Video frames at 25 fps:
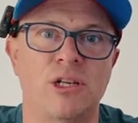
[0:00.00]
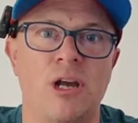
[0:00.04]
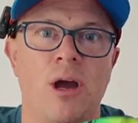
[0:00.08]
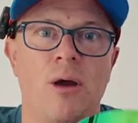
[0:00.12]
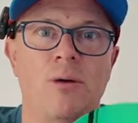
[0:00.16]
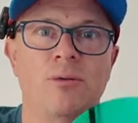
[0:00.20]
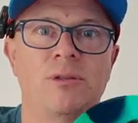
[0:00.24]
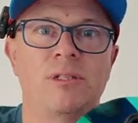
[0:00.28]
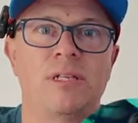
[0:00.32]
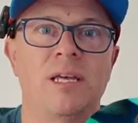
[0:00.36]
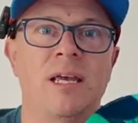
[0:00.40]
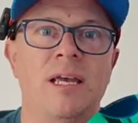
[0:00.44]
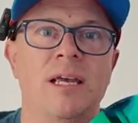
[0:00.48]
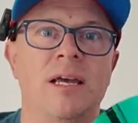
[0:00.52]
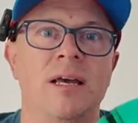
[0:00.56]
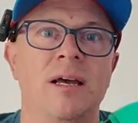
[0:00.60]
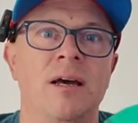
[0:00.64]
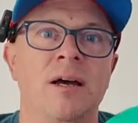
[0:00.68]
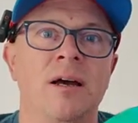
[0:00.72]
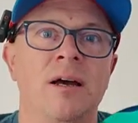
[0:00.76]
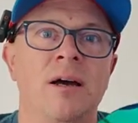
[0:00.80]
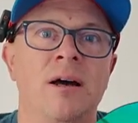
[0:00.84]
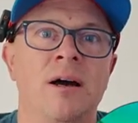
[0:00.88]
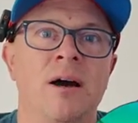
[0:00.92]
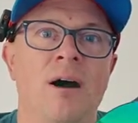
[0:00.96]

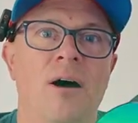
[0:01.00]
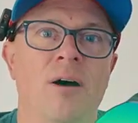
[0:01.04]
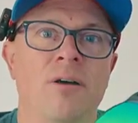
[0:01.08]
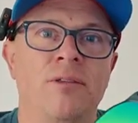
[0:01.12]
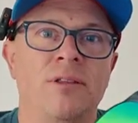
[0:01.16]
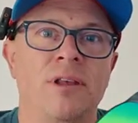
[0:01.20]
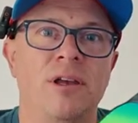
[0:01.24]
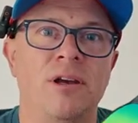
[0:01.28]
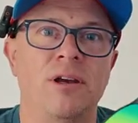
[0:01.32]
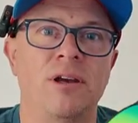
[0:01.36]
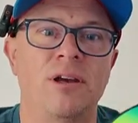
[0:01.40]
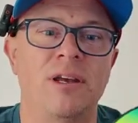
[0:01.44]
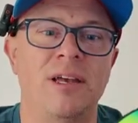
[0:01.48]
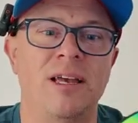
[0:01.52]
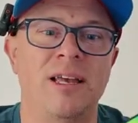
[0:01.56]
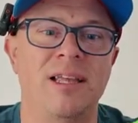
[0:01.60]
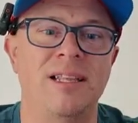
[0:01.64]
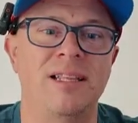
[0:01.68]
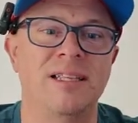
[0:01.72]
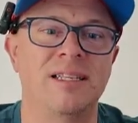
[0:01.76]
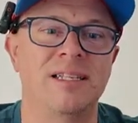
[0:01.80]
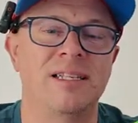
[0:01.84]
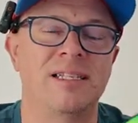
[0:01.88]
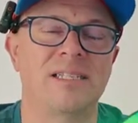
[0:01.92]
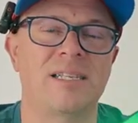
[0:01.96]
coating on the
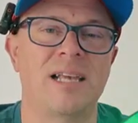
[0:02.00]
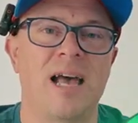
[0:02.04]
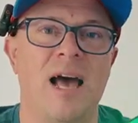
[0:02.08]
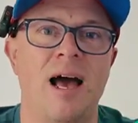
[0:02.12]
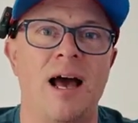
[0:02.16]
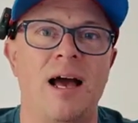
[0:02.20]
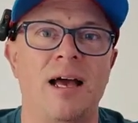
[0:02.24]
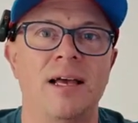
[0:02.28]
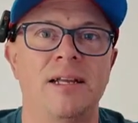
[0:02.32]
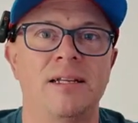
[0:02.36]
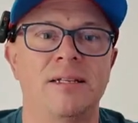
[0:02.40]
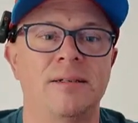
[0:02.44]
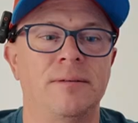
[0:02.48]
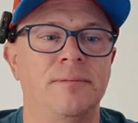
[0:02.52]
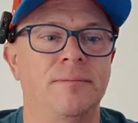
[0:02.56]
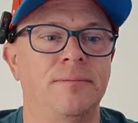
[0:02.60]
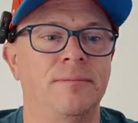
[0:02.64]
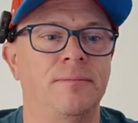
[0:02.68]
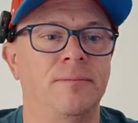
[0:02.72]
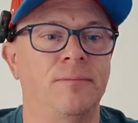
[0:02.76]
inside.